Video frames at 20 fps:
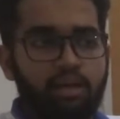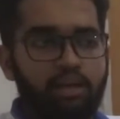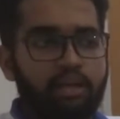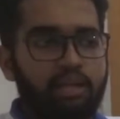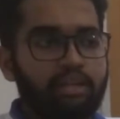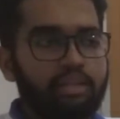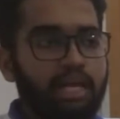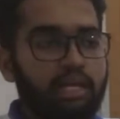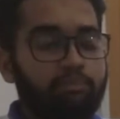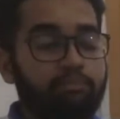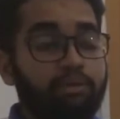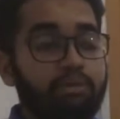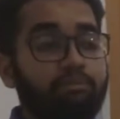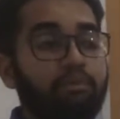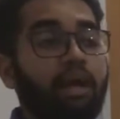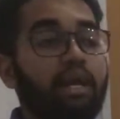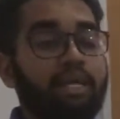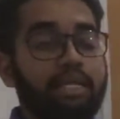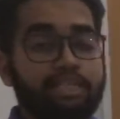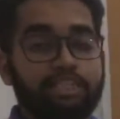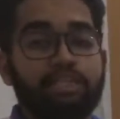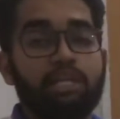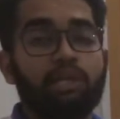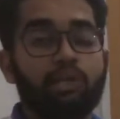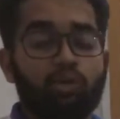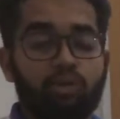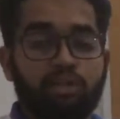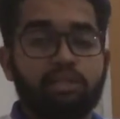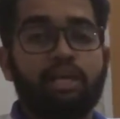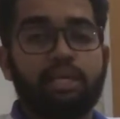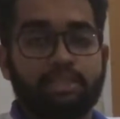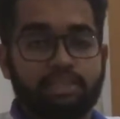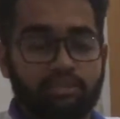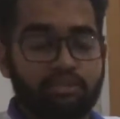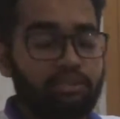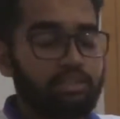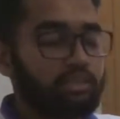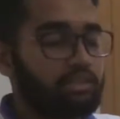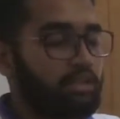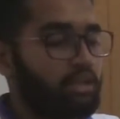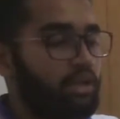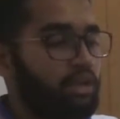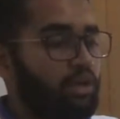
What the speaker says: And that means additional knowledge answers.